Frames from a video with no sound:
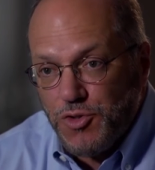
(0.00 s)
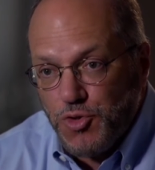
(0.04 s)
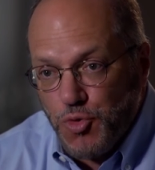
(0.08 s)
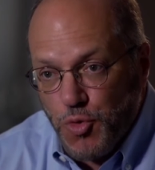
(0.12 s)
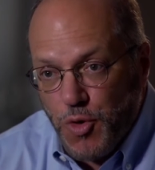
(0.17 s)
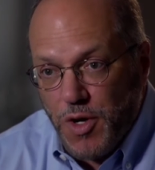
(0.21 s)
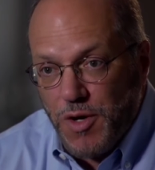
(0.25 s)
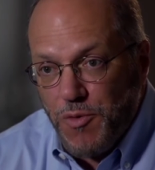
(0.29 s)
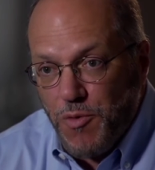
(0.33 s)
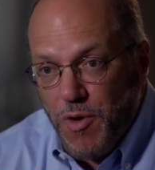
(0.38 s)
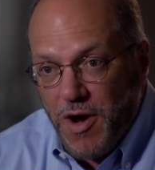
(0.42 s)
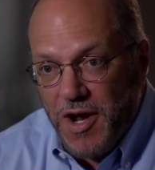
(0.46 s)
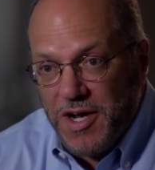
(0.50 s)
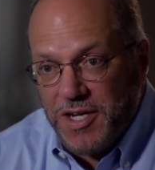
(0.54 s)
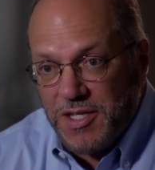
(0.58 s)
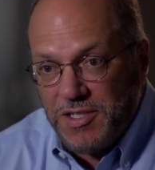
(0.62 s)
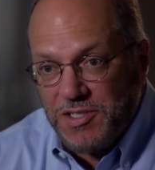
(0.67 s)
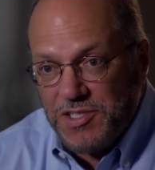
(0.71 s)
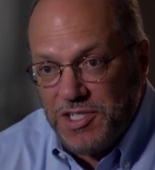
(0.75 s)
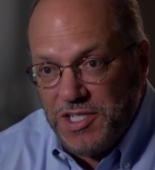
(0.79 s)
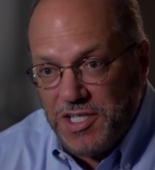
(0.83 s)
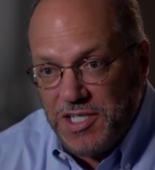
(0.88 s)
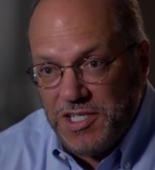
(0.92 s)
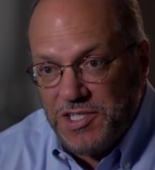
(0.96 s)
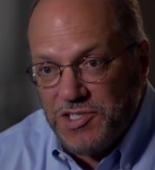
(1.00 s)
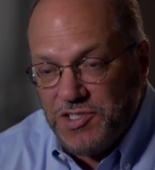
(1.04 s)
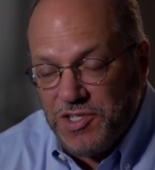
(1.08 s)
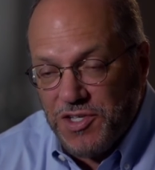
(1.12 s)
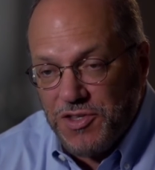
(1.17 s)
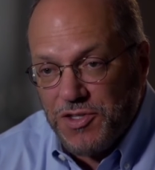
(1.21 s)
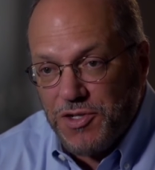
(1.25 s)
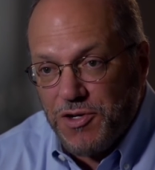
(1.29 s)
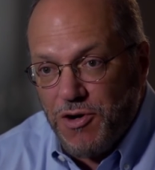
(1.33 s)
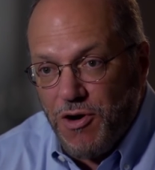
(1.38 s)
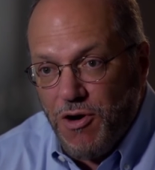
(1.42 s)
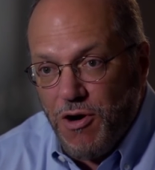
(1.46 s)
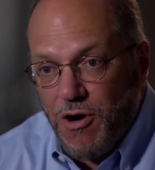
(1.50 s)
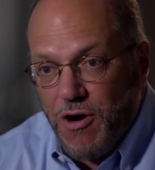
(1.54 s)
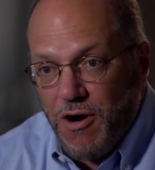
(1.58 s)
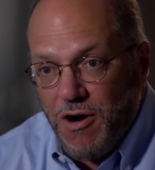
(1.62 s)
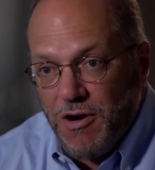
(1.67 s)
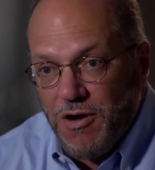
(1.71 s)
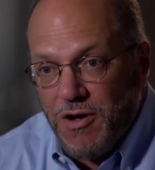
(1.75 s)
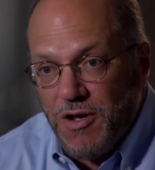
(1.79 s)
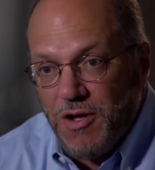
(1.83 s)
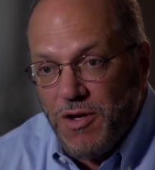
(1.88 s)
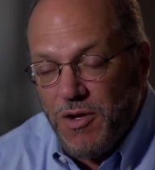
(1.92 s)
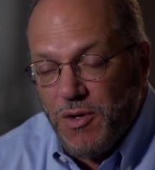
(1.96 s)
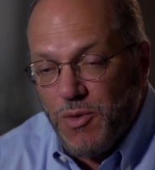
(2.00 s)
joyriding, teens in the car